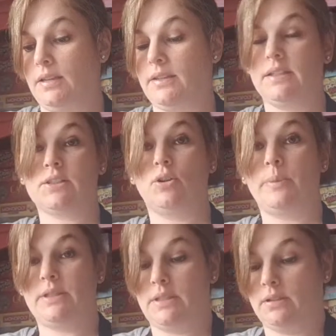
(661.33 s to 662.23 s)
then it's no
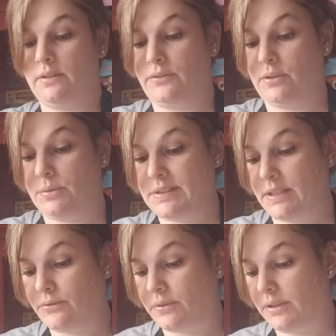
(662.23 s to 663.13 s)
big deal if you see
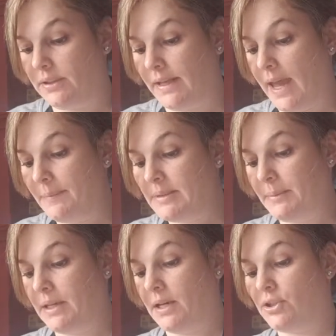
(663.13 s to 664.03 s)
through the little gaps,
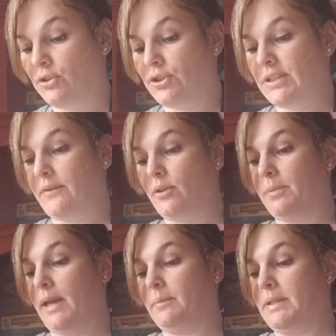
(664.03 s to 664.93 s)
because you'll just have your
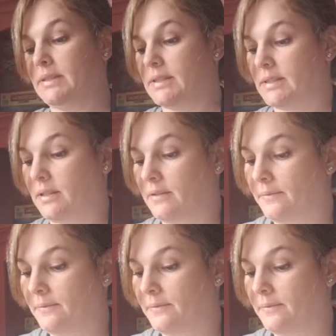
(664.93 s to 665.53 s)
black pieces there.